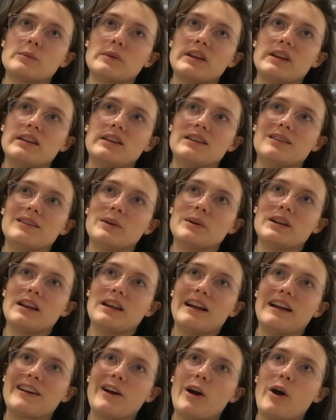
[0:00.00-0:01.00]
we
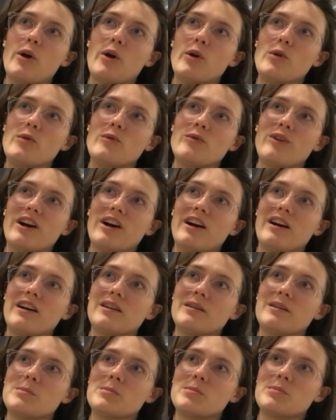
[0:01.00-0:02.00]
like
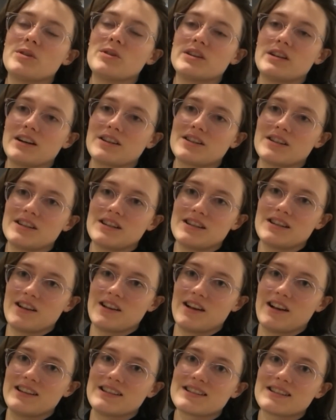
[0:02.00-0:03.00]
over production
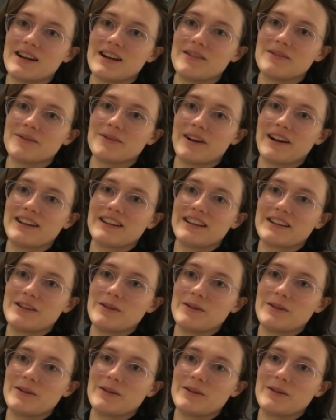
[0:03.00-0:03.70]
design stuff, right?